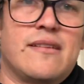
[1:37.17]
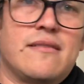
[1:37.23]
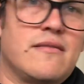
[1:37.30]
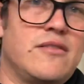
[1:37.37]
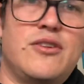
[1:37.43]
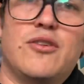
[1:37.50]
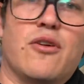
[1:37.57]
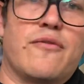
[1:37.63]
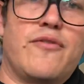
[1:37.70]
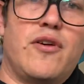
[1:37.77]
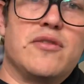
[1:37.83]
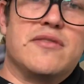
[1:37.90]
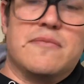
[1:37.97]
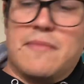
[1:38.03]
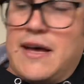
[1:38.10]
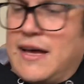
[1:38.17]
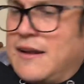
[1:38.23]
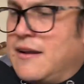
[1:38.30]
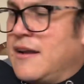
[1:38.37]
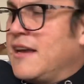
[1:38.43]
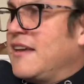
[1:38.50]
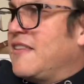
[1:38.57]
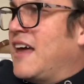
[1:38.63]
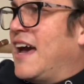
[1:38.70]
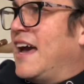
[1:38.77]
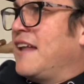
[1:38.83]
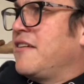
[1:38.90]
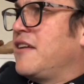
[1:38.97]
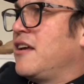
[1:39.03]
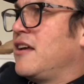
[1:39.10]
Could not fault it, man. In the
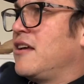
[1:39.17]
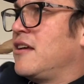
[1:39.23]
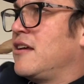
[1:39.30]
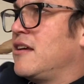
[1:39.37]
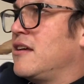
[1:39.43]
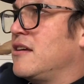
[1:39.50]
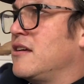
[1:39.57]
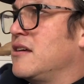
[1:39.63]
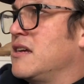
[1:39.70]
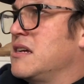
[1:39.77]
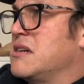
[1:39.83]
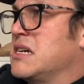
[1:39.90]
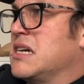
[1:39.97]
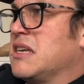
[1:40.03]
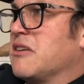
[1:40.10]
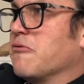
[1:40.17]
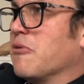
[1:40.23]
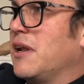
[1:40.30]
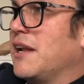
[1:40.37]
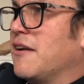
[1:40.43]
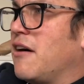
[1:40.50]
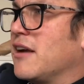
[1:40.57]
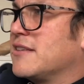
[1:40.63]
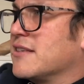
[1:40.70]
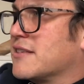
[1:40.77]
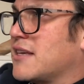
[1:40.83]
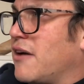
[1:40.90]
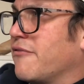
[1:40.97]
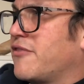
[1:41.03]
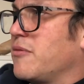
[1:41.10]
hand, really nice. It's
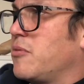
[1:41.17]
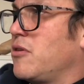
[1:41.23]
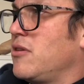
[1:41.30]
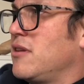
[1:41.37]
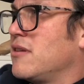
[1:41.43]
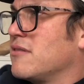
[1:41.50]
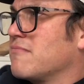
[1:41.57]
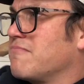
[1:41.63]
comfortable.